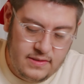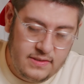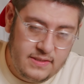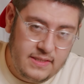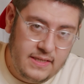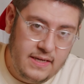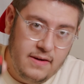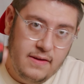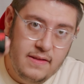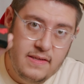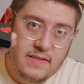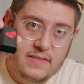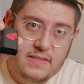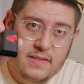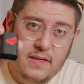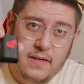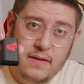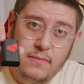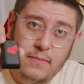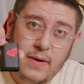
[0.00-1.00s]
You see here, this is
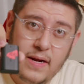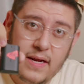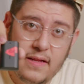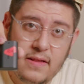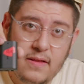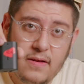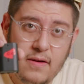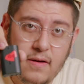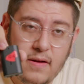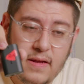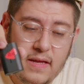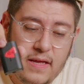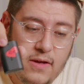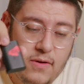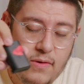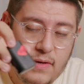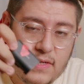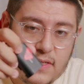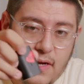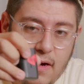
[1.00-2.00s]
a regular
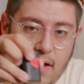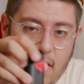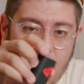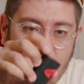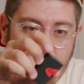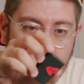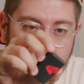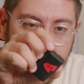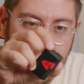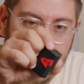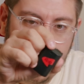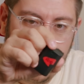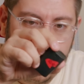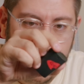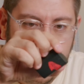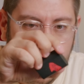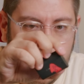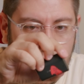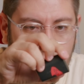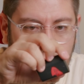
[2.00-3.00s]
EOS R
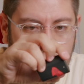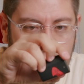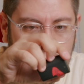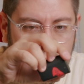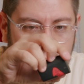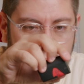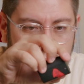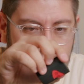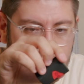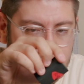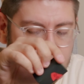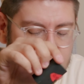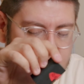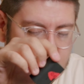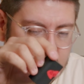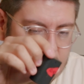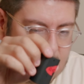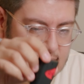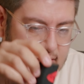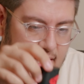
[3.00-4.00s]

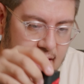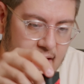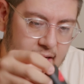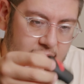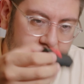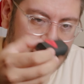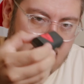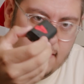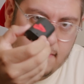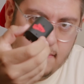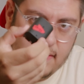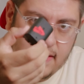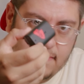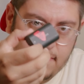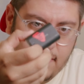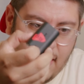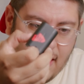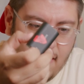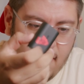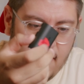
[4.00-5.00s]
LPE6N
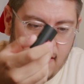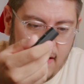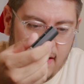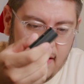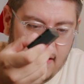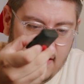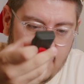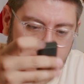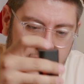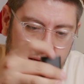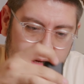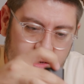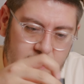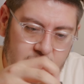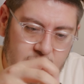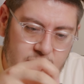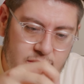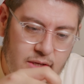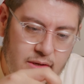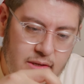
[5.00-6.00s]
battery.
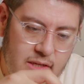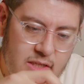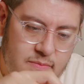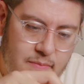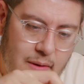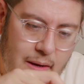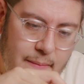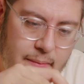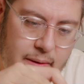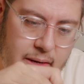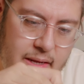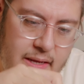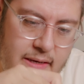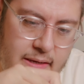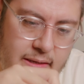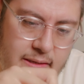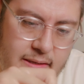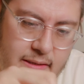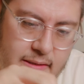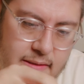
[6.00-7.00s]
So let's pop it
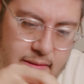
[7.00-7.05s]
in.